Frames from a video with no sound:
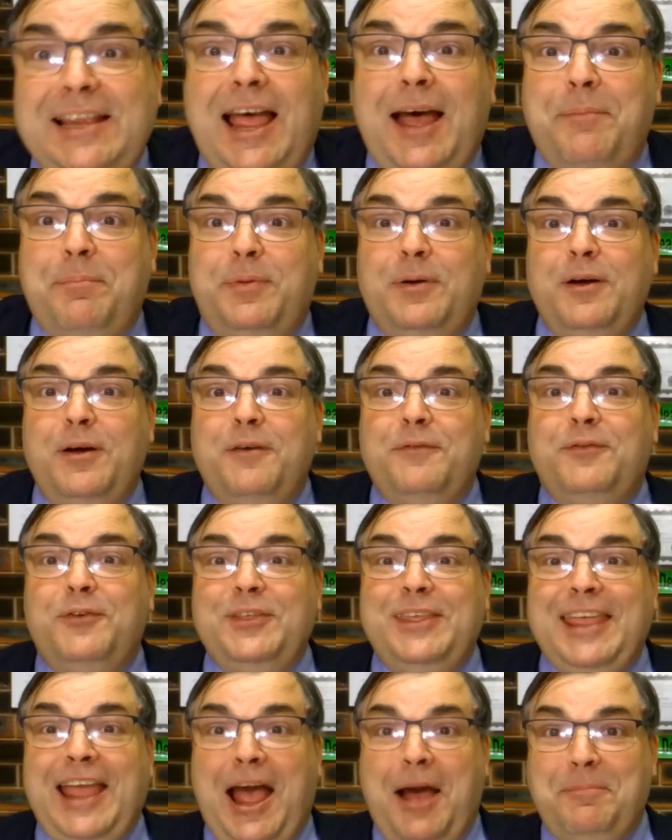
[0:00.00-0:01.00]
up for
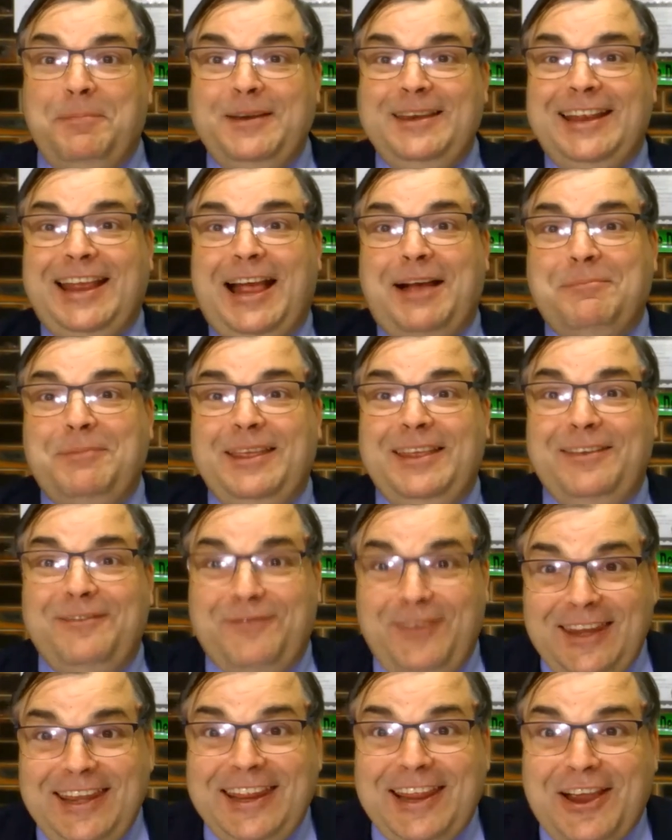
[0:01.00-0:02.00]
the up and coming
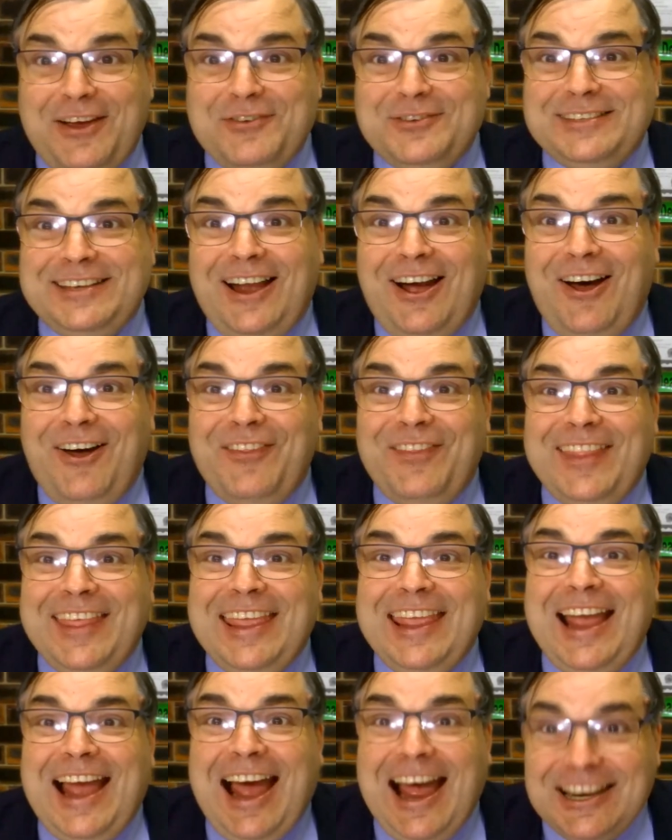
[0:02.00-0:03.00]
videos on
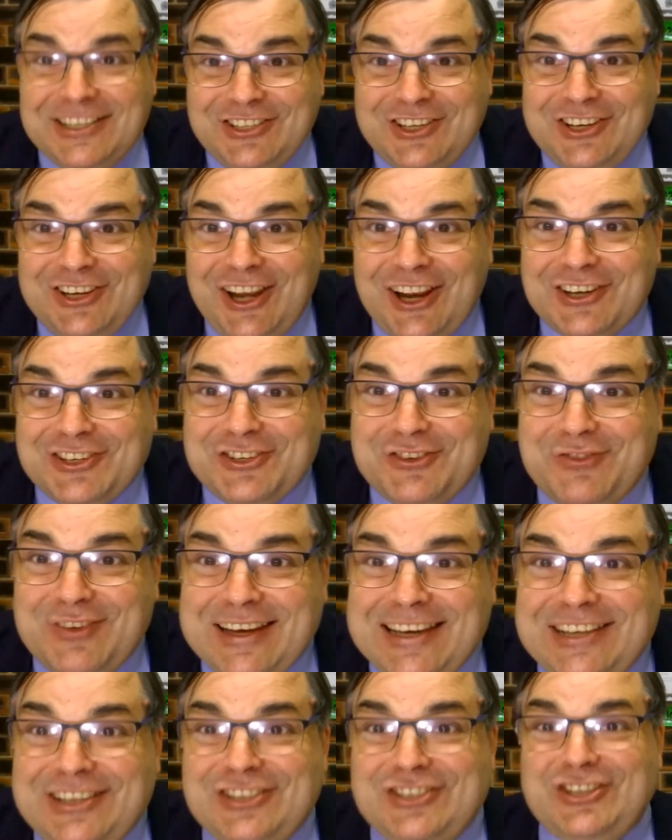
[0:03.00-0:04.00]
the Archie
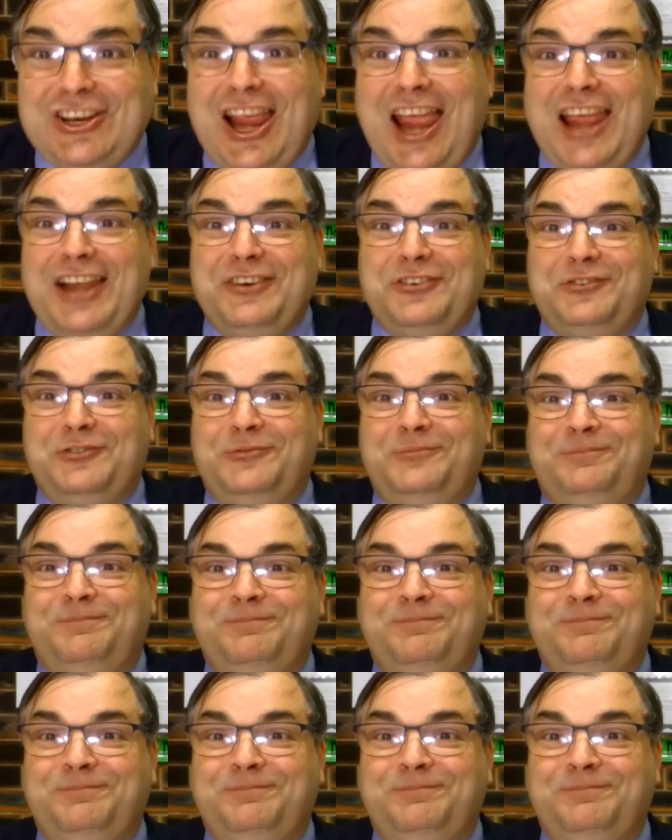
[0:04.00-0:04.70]
Luxury channel.